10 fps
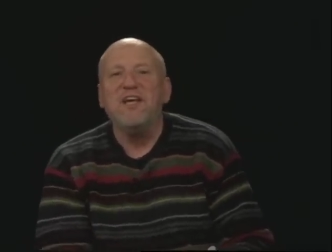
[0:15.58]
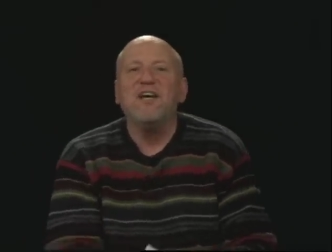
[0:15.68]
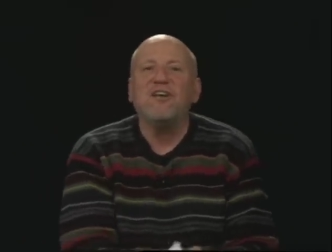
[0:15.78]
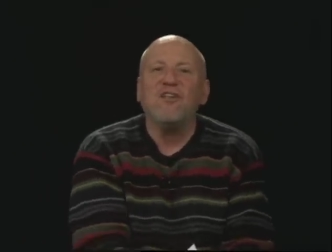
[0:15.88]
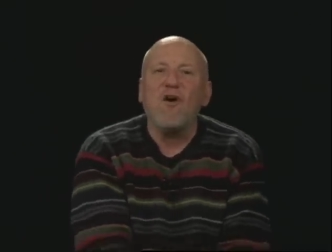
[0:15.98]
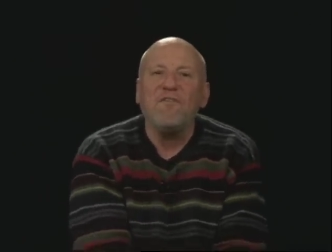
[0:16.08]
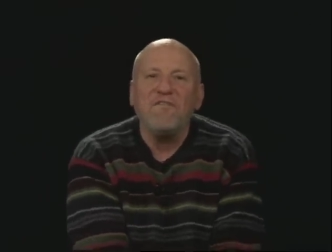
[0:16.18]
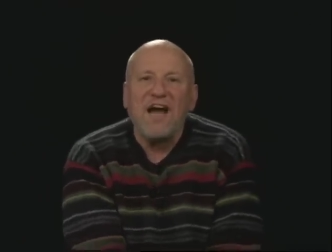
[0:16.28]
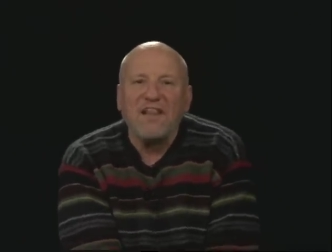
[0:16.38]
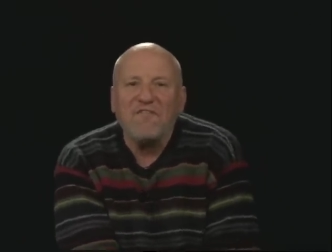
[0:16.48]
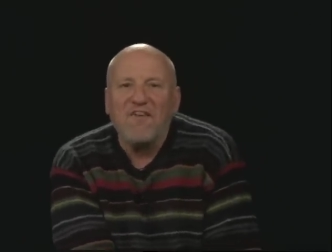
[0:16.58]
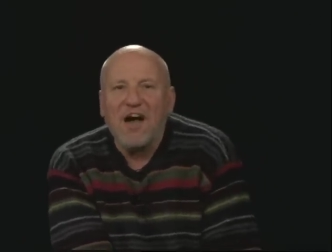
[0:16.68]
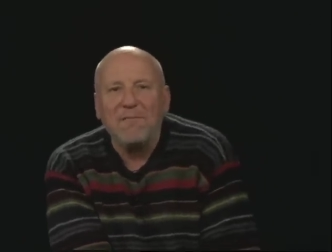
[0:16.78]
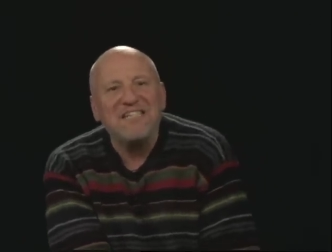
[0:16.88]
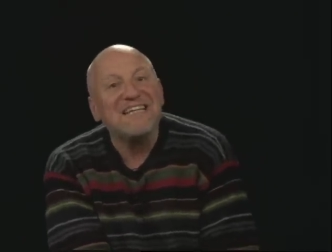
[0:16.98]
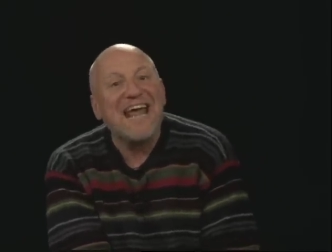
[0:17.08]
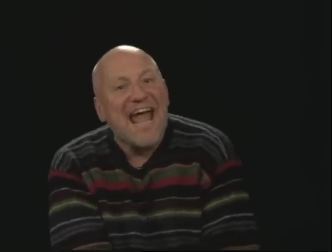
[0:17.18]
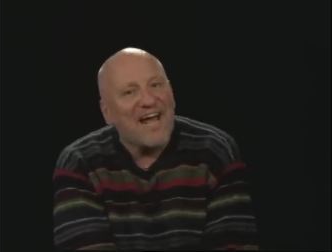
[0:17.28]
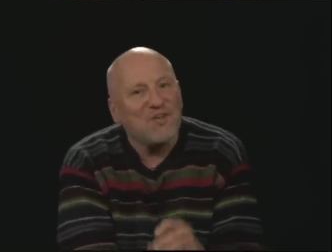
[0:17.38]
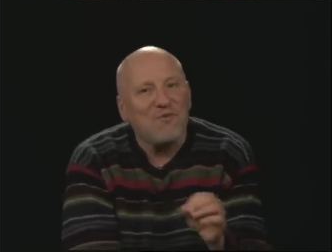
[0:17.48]
Clover Valley Farm is an
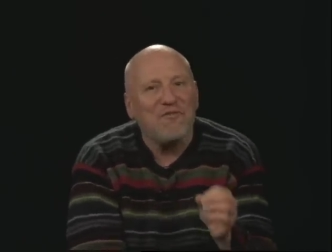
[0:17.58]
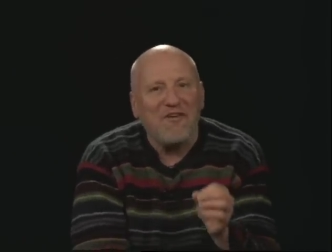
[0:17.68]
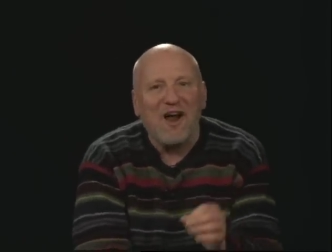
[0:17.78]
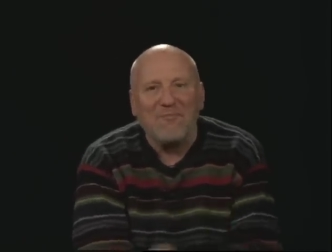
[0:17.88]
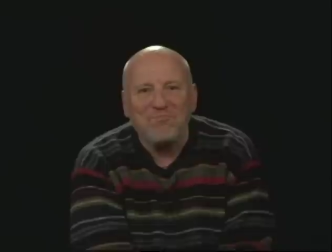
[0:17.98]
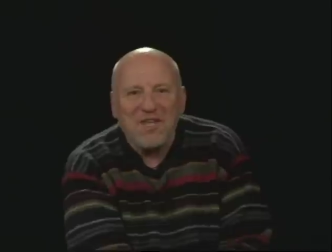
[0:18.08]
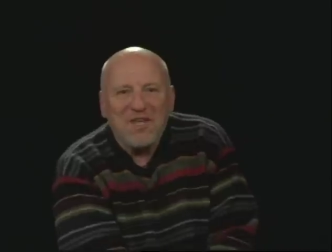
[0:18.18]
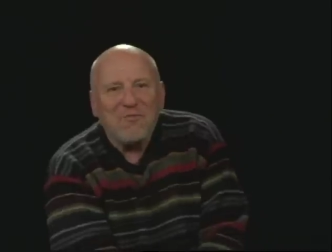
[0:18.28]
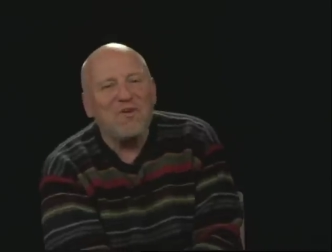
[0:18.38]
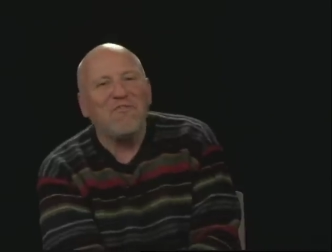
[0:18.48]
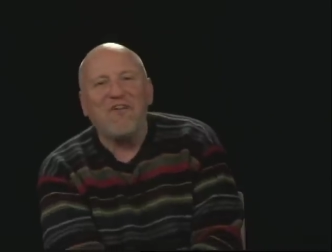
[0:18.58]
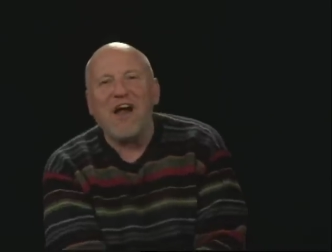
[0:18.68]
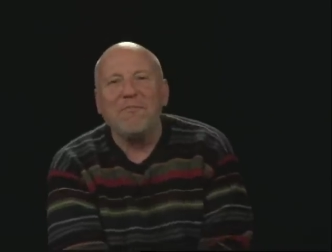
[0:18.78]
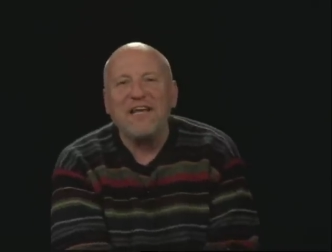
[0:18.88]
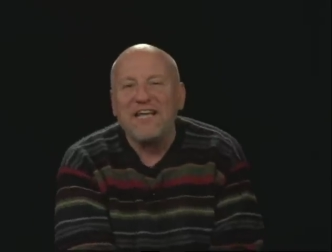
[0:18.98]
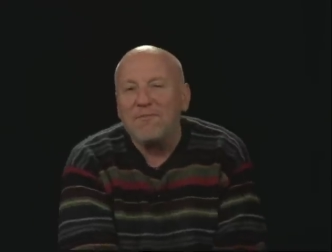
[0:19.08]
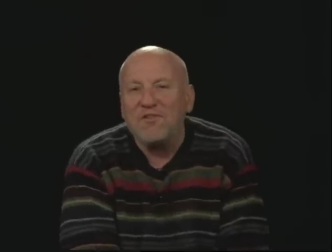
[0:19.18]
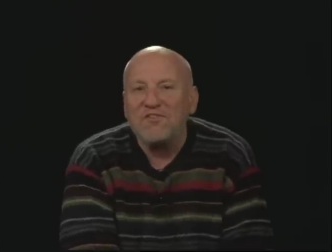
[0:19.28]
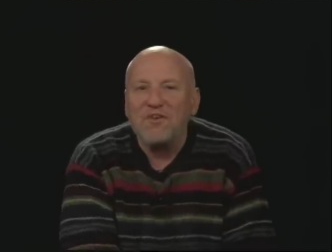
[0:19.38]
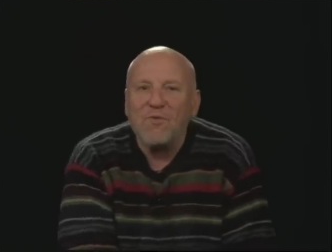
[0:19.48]
actual farm with farm
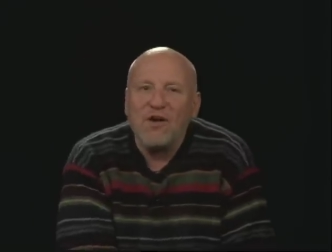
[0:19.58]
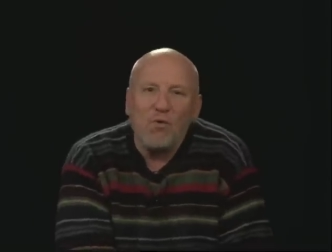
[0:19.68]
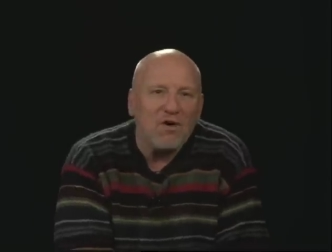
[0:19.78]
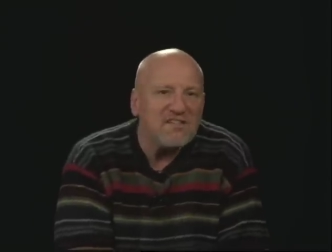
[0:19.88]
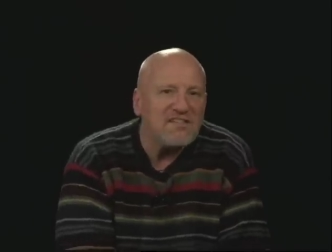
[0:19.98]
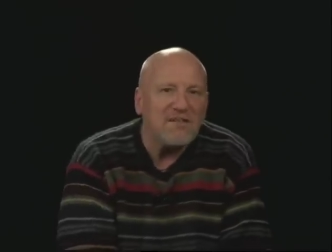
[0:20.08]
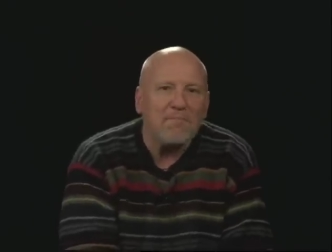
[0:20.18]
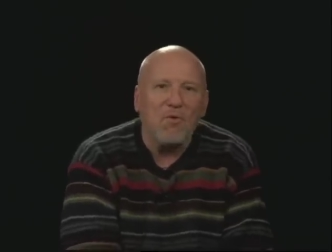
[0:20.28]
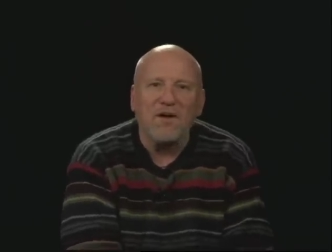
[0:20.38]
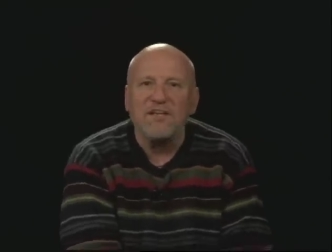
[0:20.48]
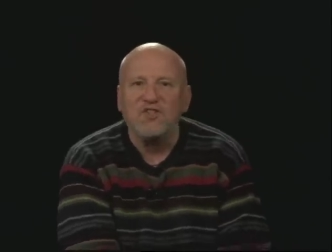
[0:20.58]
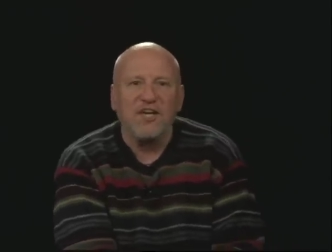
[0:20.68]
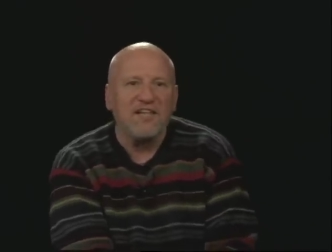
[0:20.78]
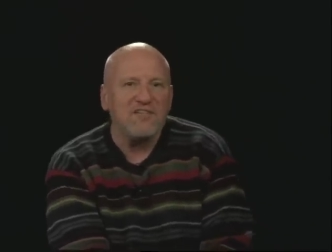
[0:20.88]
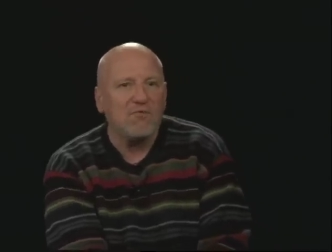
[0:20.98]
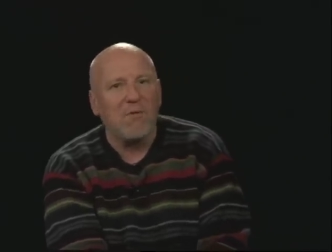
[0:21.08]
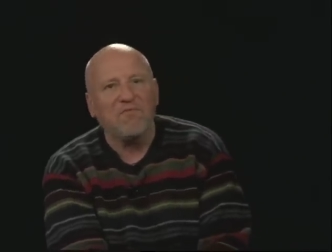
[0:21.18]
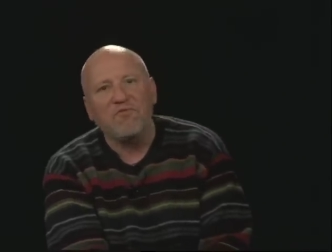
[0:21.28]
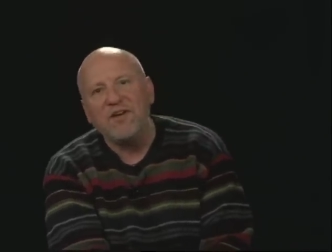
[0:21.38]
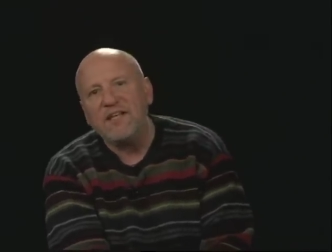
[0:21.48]
animals and where horses are boarded, chickens roam
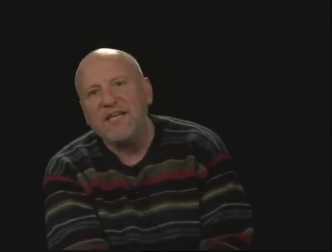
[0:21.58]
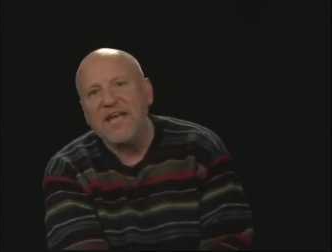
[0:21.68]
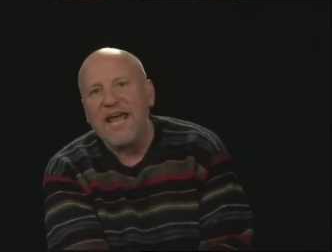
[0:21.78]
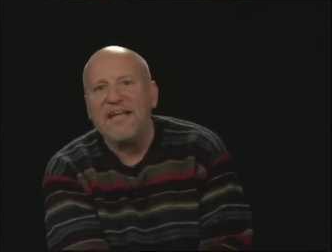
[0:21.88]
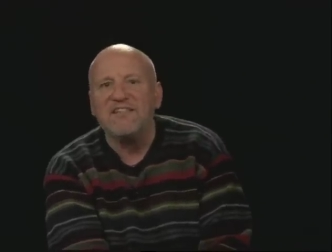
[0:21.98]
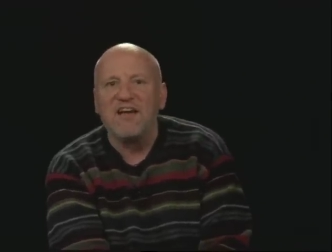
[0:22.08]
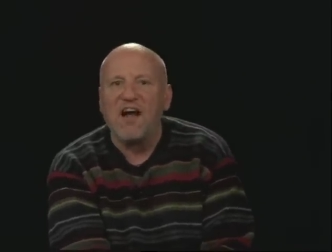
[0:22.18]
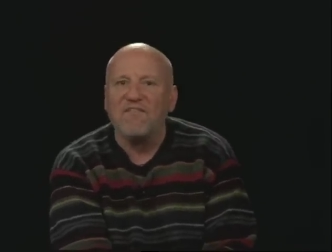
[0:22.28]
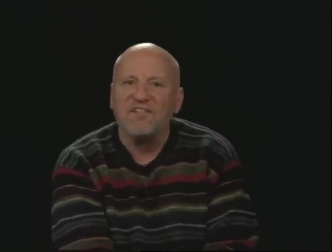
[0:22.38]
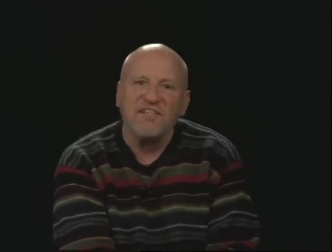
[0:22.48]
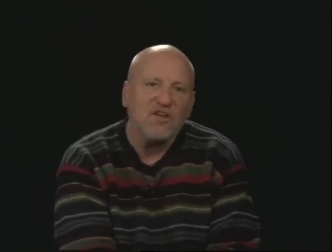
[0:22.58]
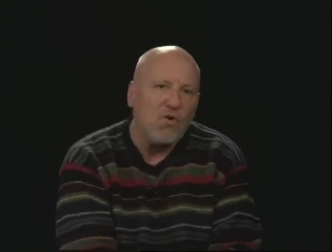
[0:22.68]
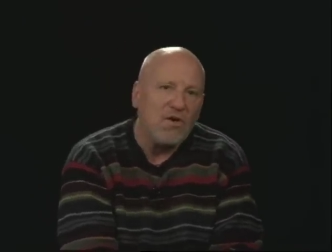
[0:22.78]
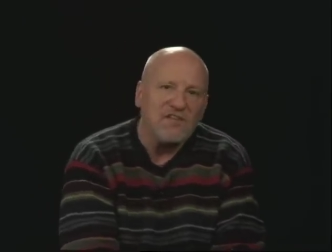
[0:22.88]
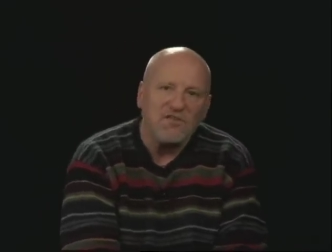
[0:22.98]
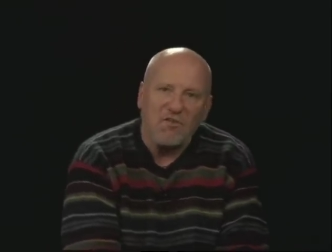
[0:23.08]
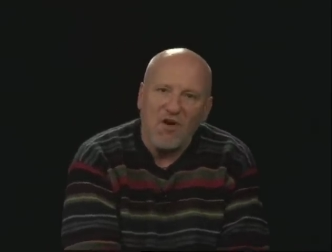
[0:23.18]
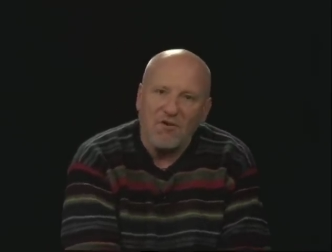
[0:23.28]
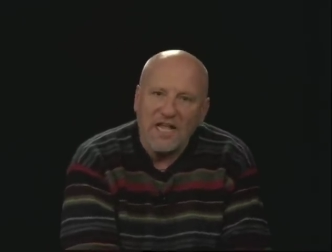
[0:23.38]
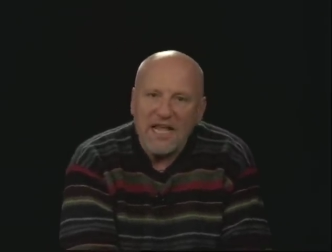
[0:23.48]
freely, hay is harvested, corn is
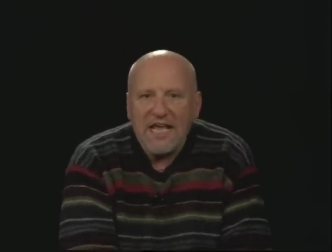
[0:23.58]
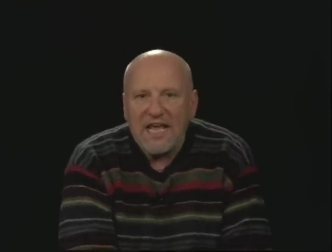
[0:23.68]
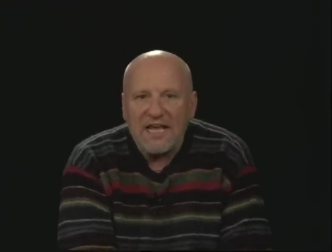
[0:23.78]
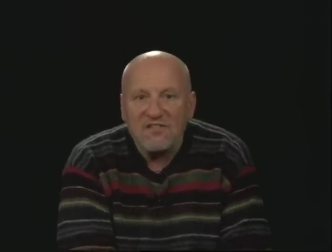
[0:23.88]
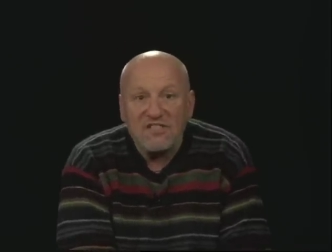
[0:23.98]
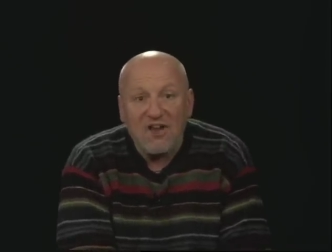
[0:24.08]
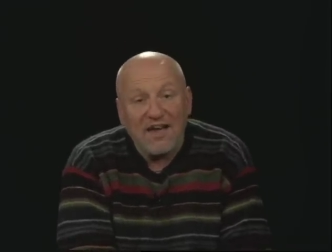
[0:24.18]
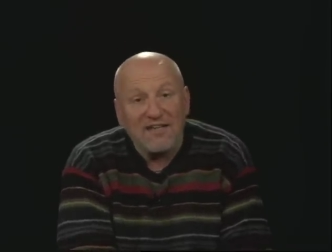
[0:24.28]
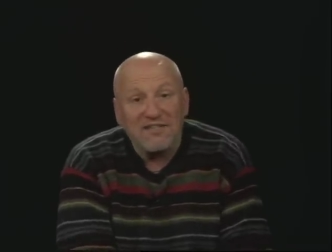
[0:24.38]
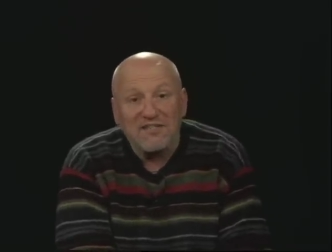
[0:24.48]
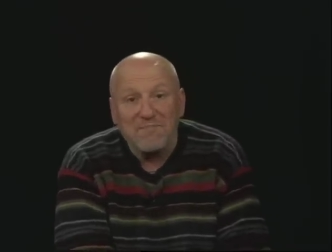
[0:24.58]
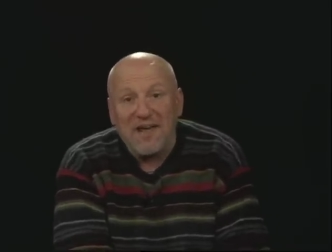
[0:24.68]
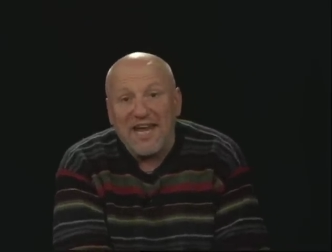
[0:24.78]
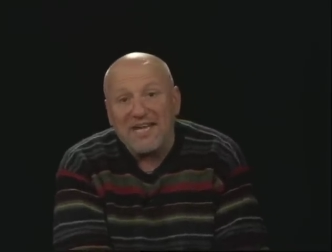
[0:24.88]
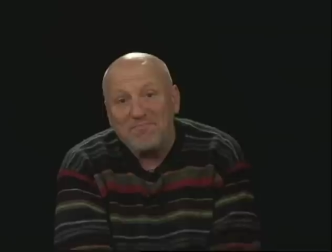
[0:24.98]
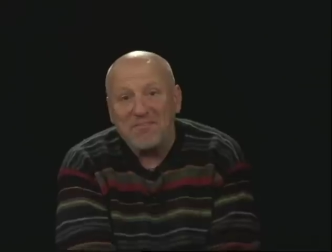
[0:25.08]
grown, and sawdust is made.